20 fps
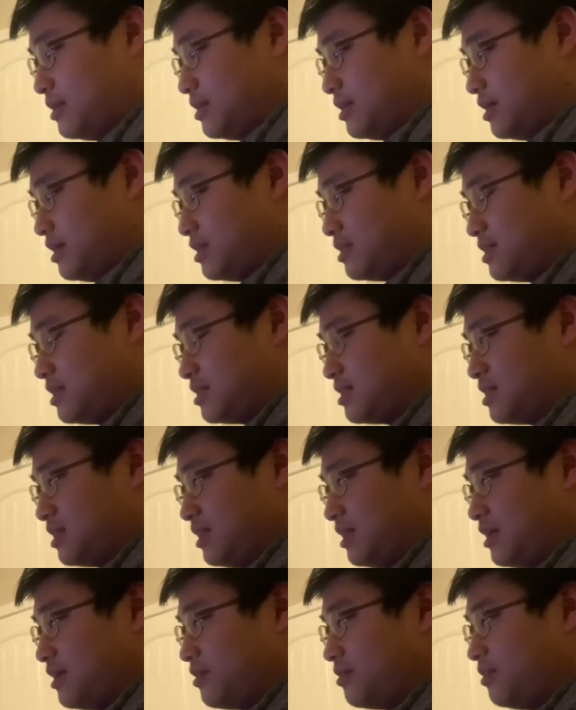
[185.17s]
it's
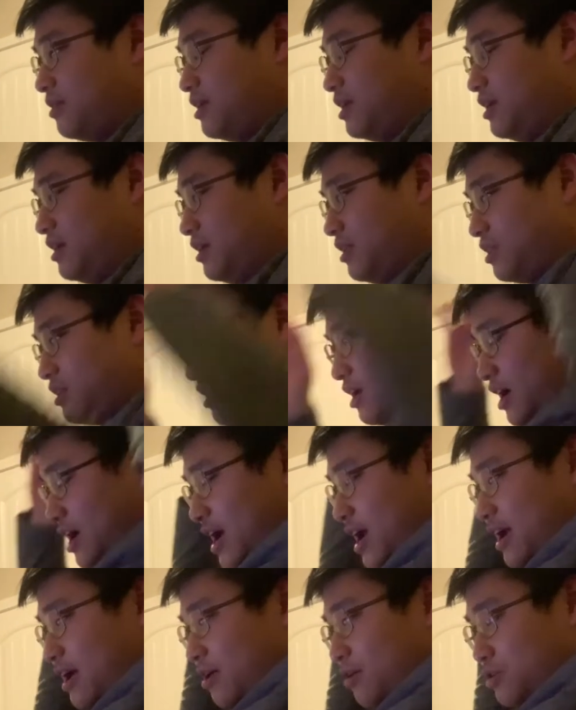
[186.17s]
literally the
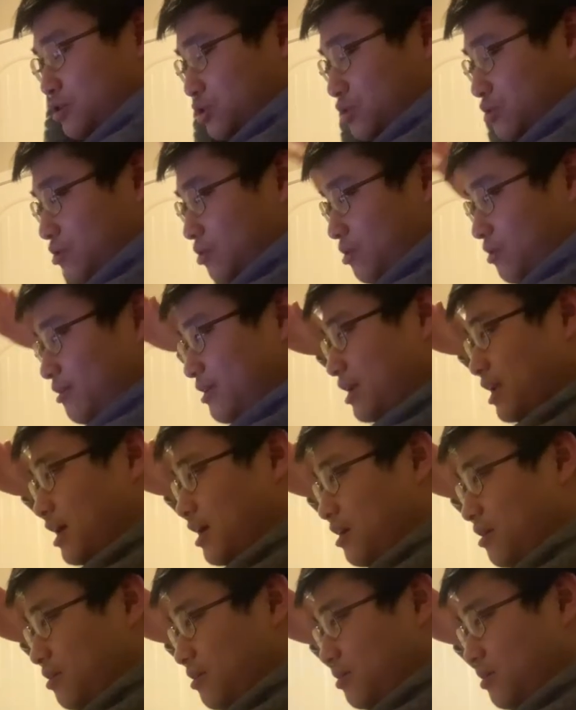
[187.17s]
hairs growing
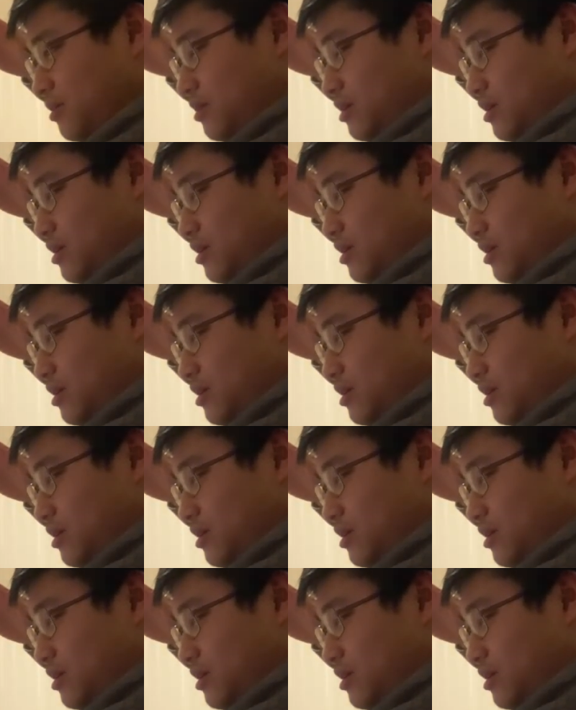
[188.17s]
out,